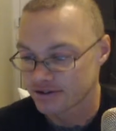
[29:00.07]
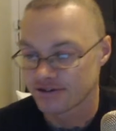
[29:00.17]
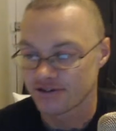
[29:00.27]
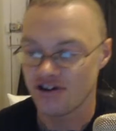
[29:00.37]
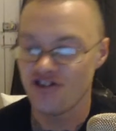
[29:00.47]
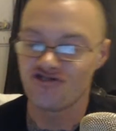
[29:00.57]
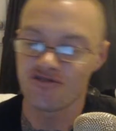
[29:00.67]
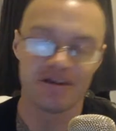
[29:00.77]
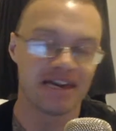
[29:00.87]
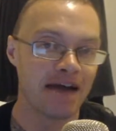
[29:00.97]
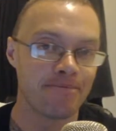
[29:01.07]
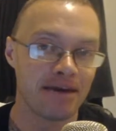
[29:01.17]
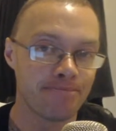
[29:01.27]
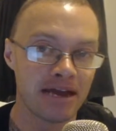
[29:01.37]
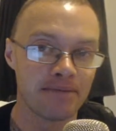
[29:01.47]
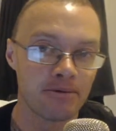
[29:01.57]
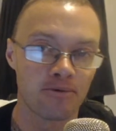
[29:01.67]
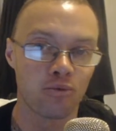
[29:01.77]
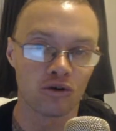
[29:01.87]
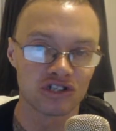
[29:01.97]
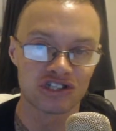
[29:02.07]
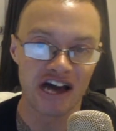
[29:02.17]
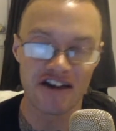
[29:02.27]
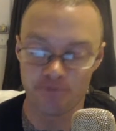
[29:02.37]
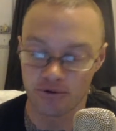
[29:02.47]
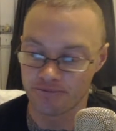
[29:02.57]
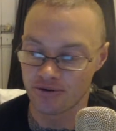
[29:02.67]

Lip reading: He should be getting me a minimum of 1 save point per